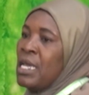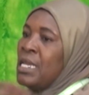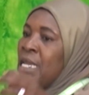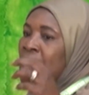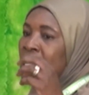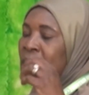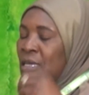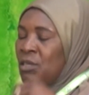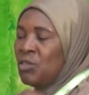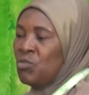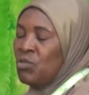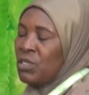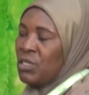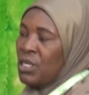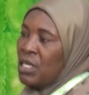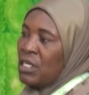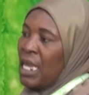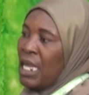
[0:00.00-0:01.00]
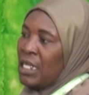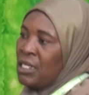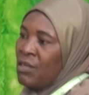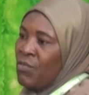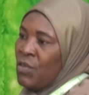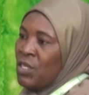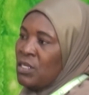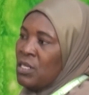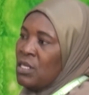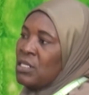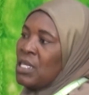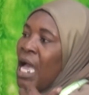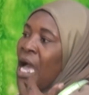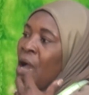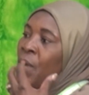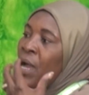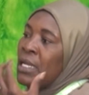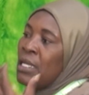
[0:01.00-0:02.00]
Then these research activities,
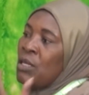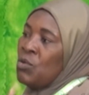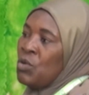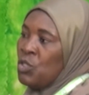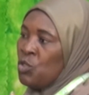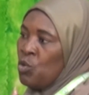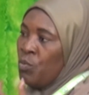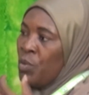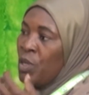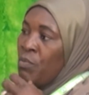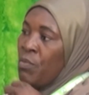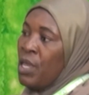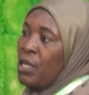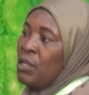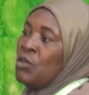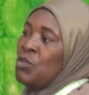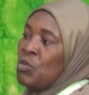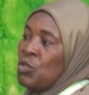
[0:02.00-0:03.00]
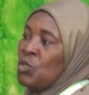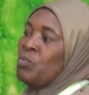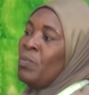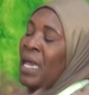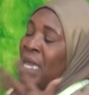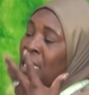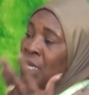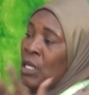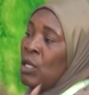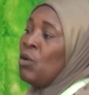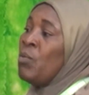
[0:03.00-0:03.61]
how are they going to be made use by the